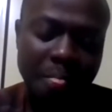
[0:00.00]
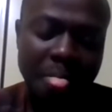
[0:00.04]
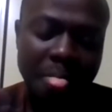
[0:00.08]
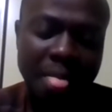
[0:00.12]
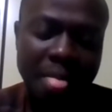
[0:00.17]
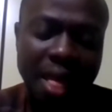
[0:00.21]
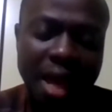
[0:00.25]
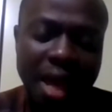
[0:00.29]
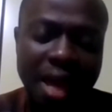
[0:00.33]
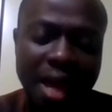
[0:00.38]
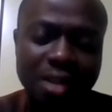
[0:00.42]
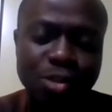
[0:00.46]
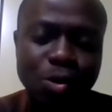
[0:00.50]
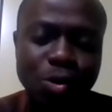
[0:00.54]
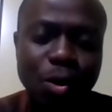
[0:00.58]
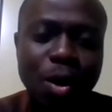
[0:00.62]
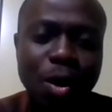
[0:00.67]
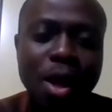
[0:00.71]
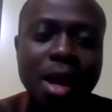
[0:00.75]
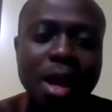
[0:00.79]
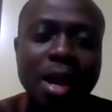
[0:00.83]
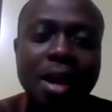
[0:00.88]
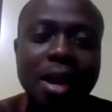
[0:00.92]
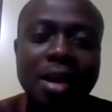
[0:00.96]
And
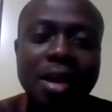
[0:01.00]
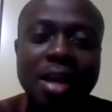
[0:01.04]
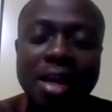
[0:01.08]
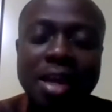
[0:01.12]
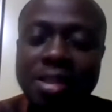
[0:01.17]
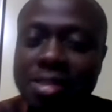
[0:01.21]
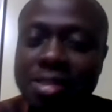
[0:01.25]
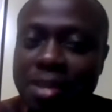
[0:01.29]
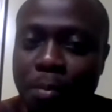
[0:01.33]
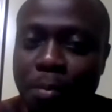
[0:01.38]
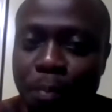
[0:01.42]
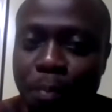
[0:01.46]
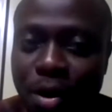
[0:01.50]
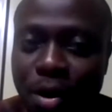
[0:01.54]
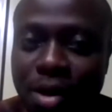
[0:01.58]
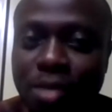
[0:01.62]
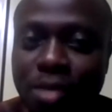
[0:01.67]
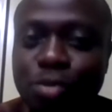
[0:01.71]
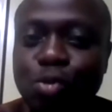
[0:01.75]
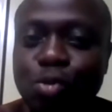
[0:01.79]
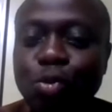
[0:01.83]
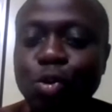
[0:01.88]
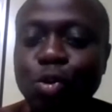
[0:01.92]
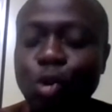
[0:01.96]
so it's
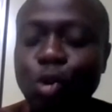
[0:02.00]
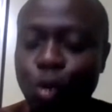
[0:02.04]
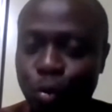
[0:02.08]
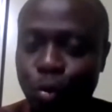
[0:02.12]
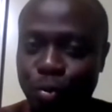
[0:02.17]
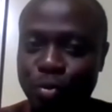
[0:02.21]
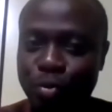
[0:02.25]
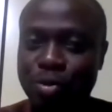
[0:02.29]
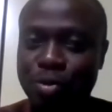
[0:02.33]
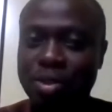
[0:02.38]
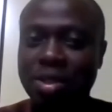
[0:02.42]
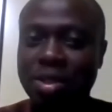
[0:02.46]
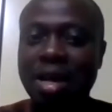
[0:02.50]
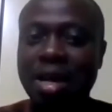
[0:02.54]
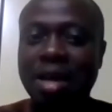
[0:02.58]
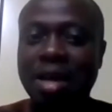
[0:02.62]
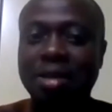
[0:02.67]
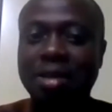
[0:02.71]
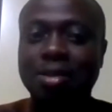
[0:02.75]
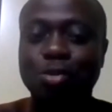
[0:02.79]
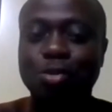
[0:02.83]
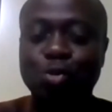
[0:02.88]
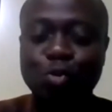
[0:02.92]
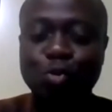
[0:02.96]
important to note
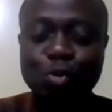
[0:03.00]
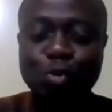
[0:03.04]
that